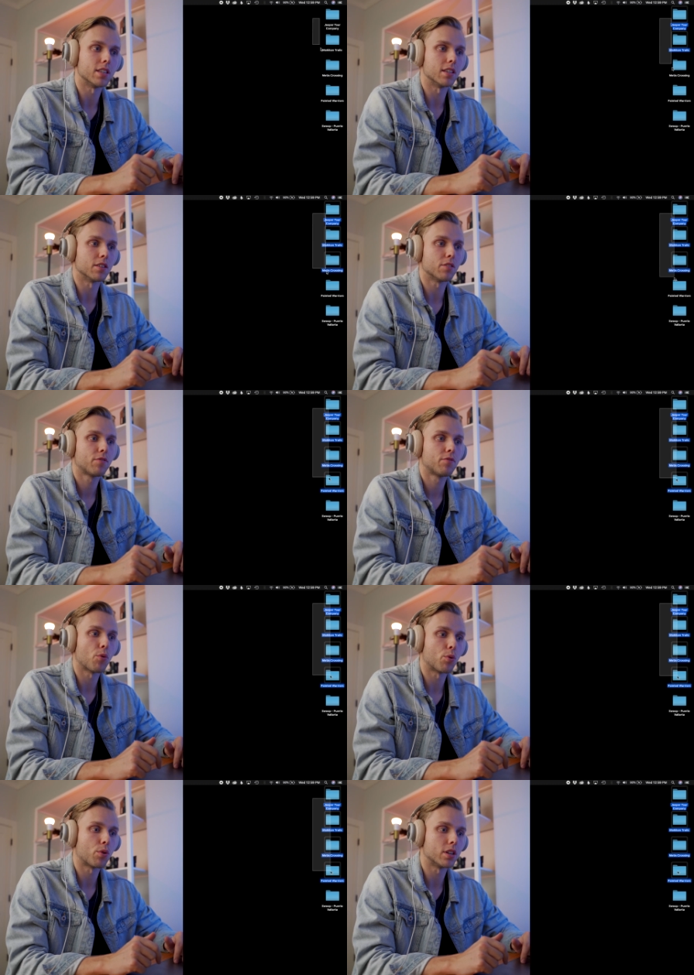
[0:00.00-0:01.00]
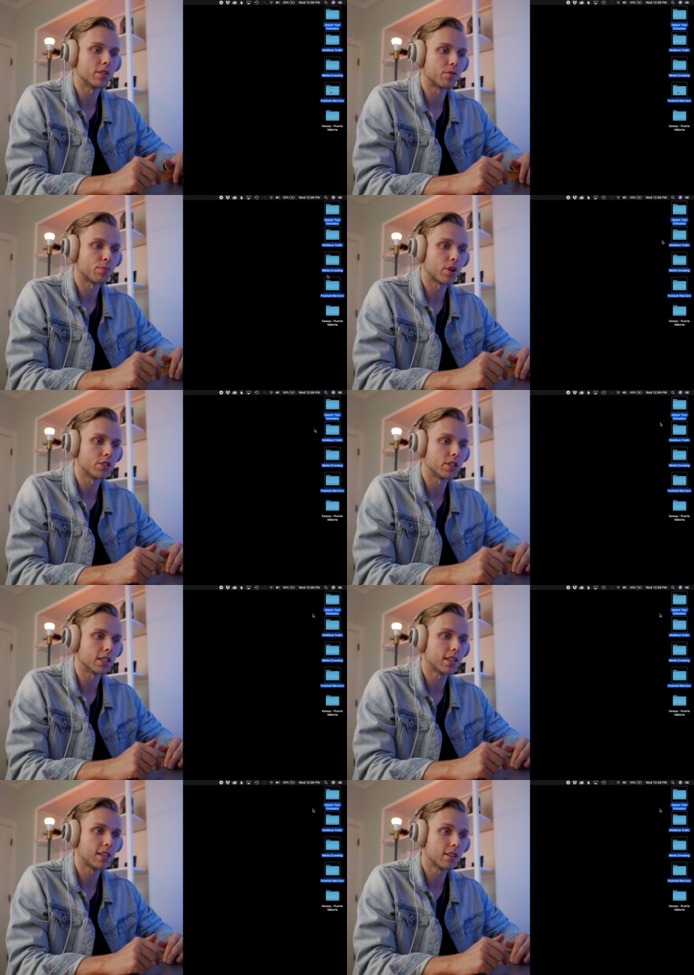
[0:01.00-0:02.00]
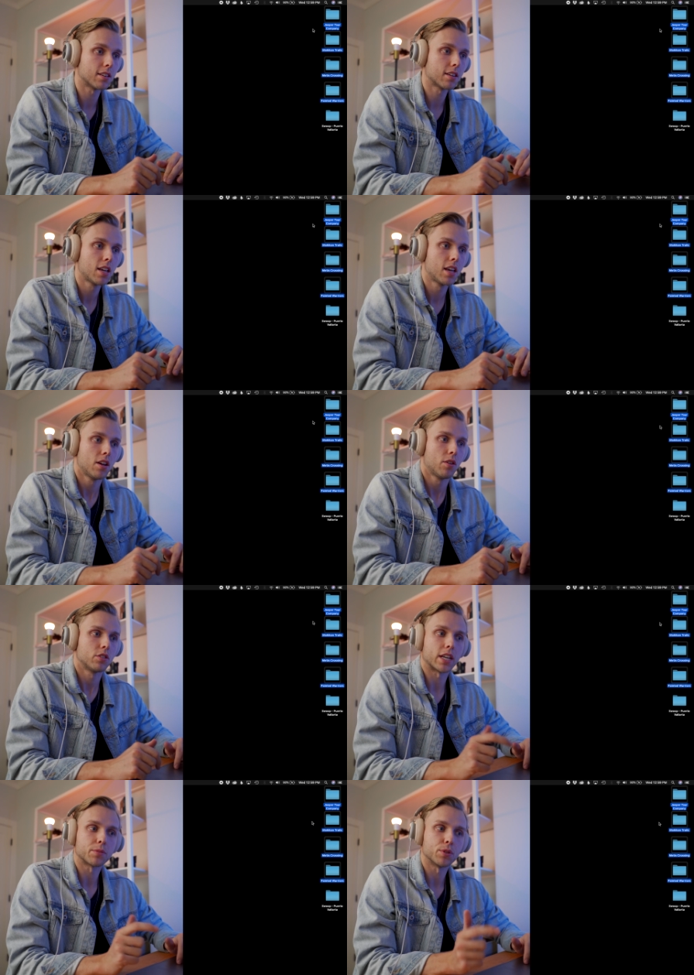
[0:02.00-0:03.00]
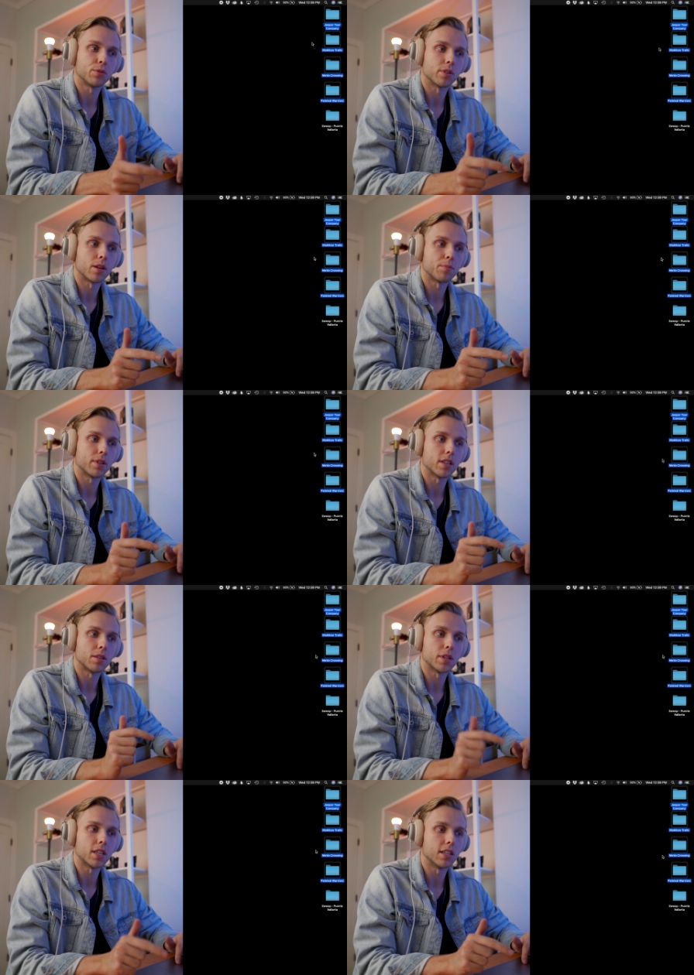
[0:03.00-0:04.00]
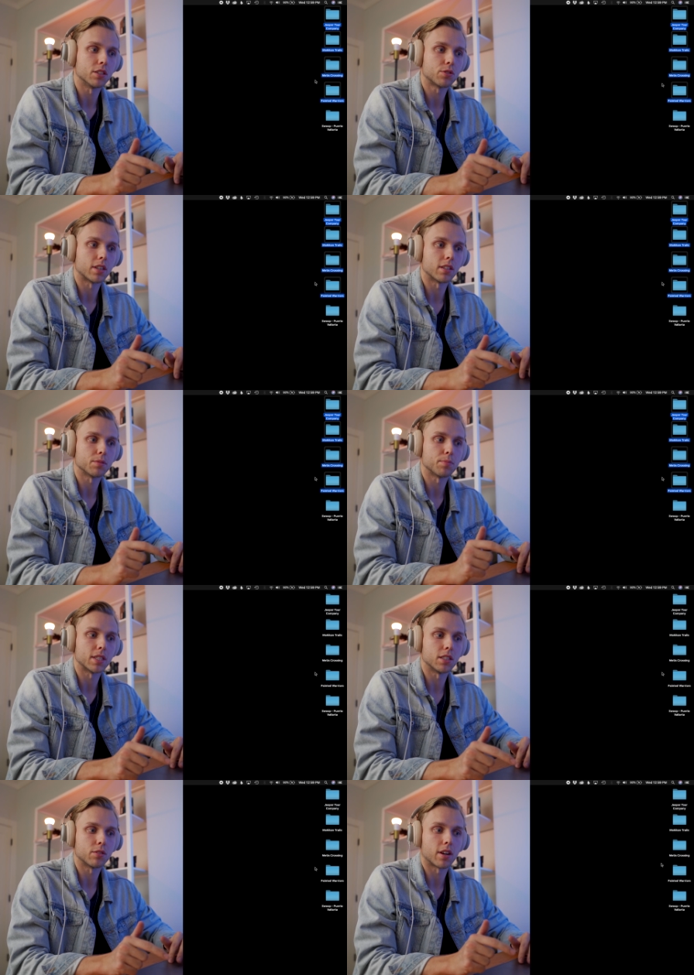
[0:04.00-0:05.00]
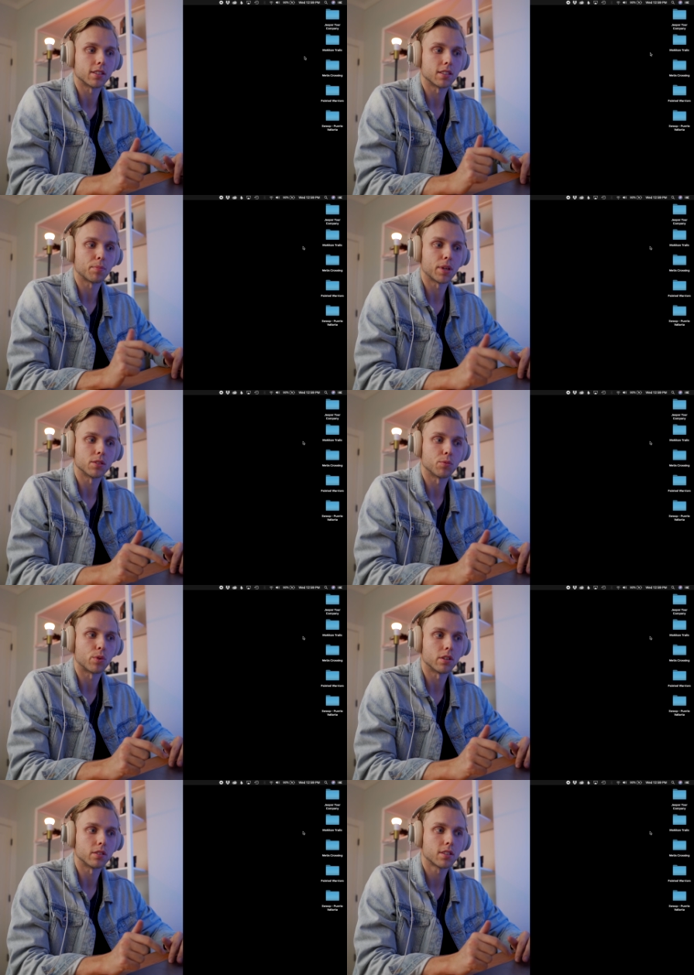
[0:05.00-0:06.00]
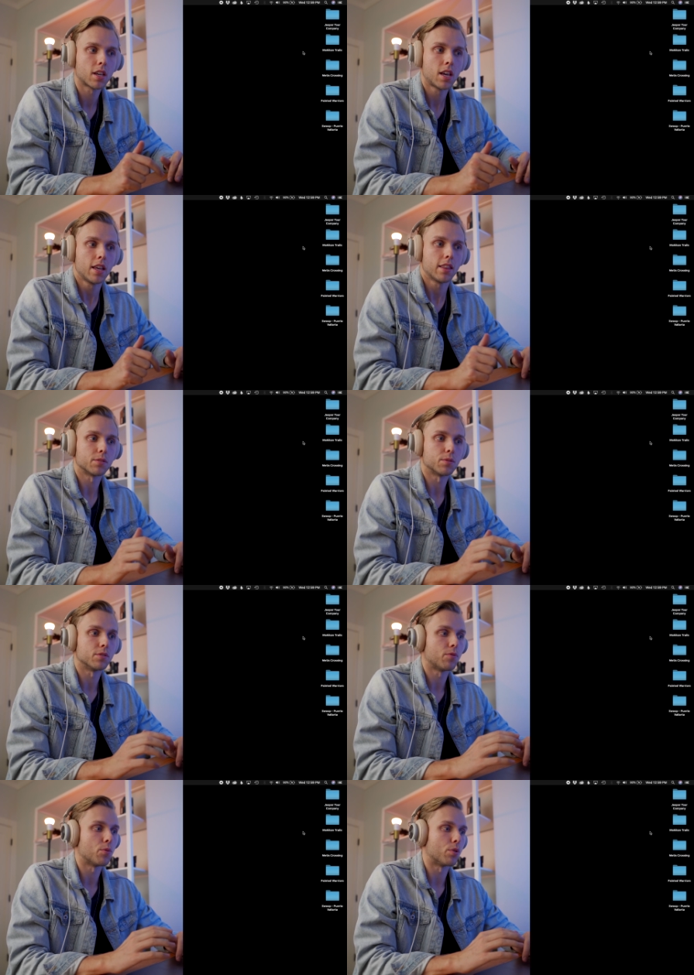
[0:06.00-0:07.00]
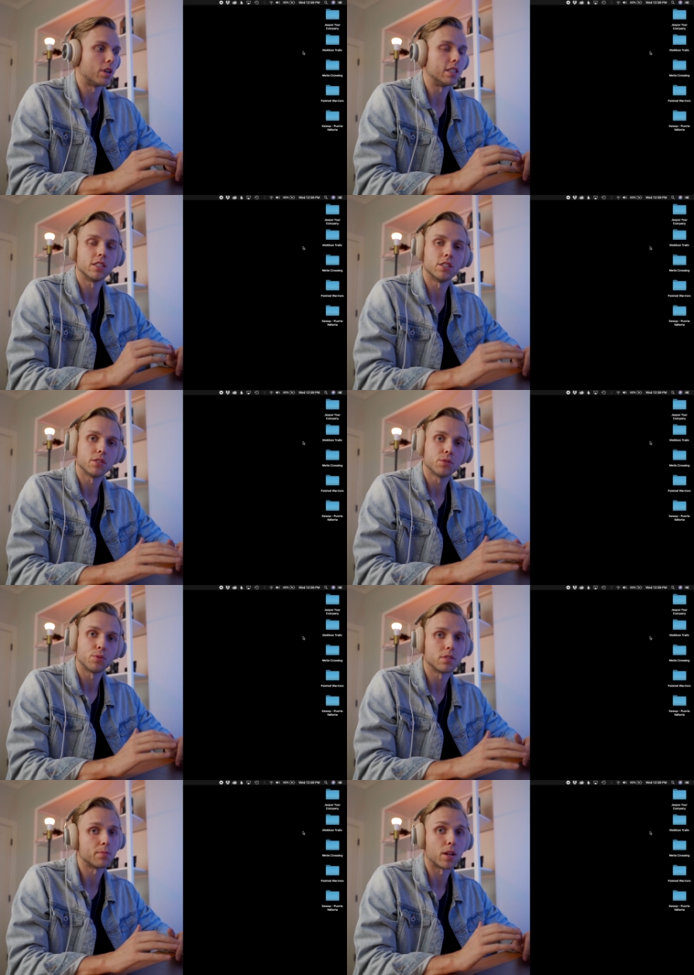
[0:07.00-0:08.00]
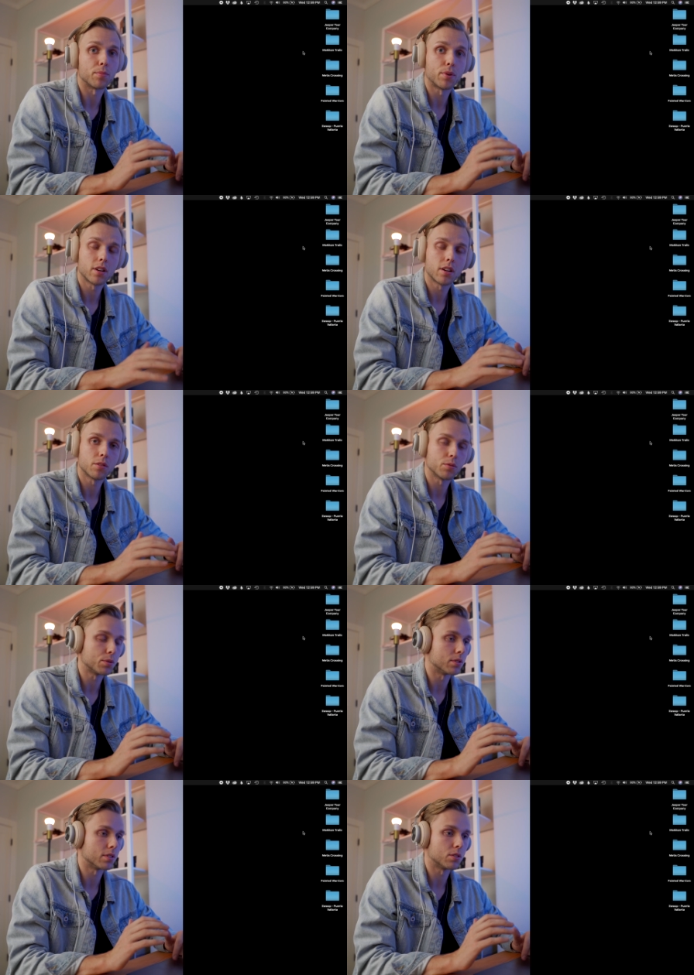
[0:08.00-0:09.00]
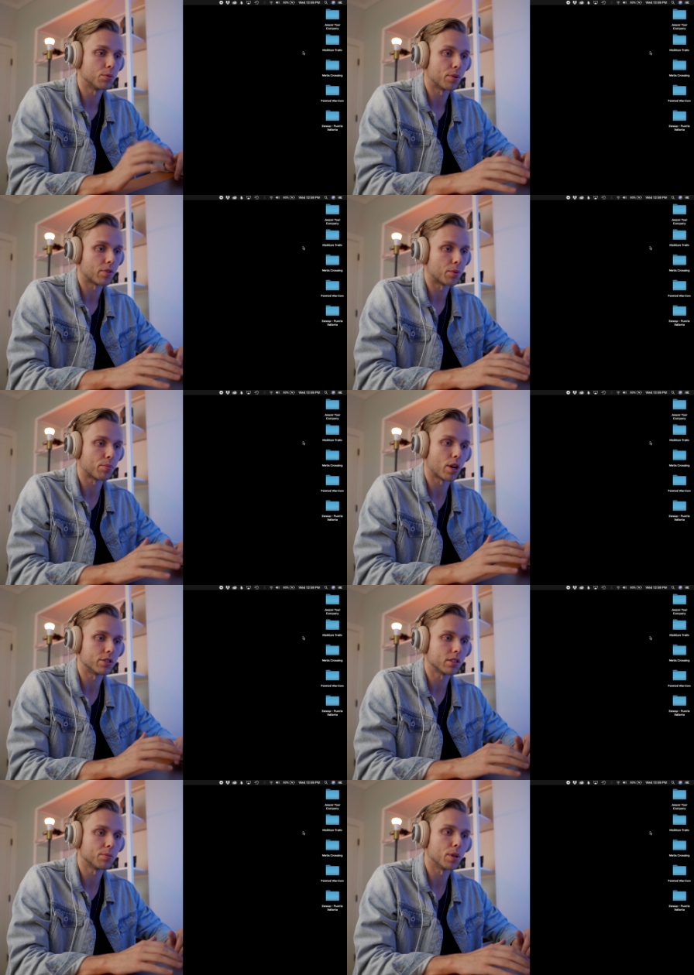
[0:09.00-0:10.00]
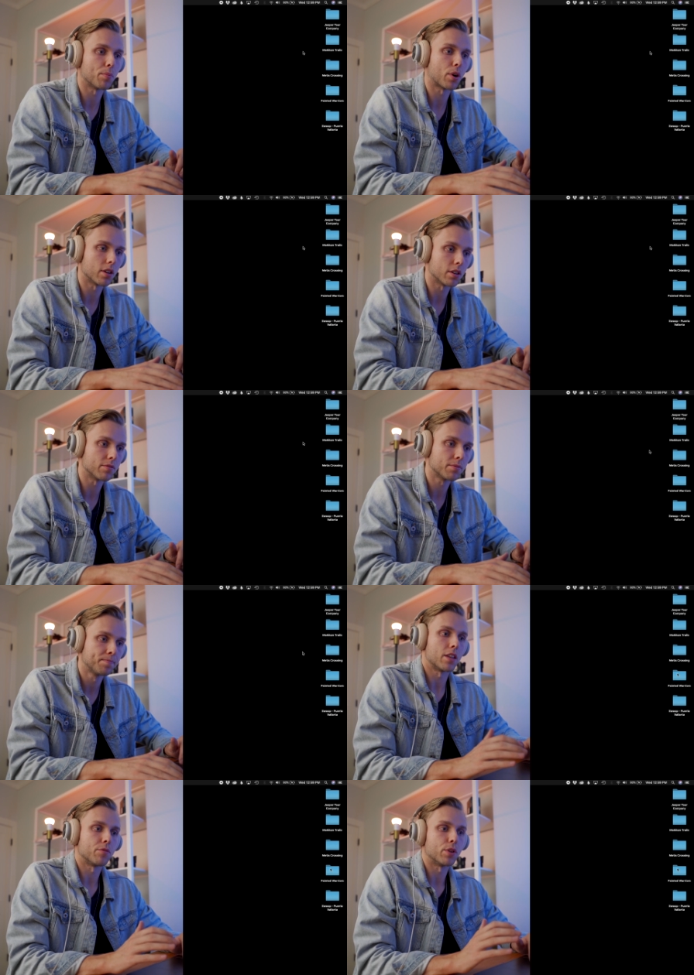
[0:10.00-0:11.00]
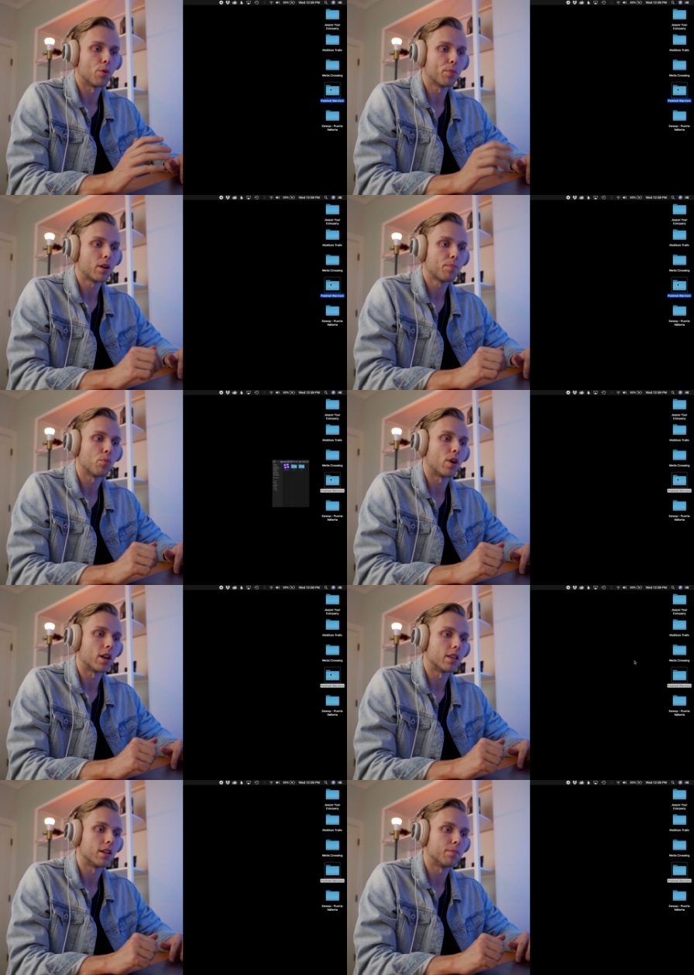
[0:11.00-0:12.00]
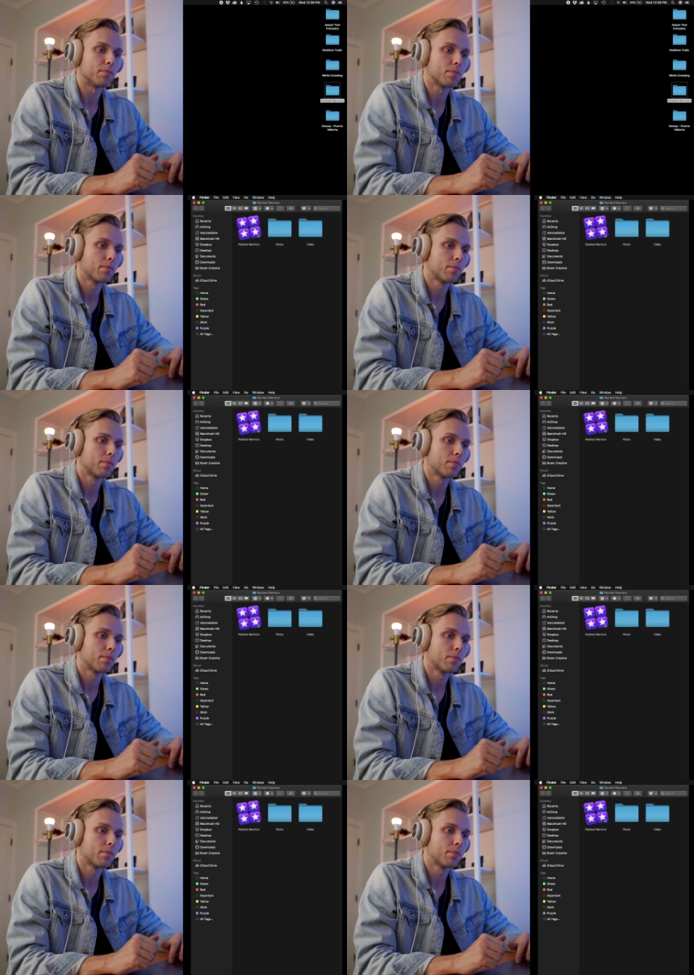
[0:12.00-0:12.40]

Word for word: the four different projects here. Jasper Tour Company, Mahikan Trails, Métis Crossing, Painted Warriors. This was for Indigenous Tourism Alberta, which was a super fun project to be a part of. And then if we open up one of them,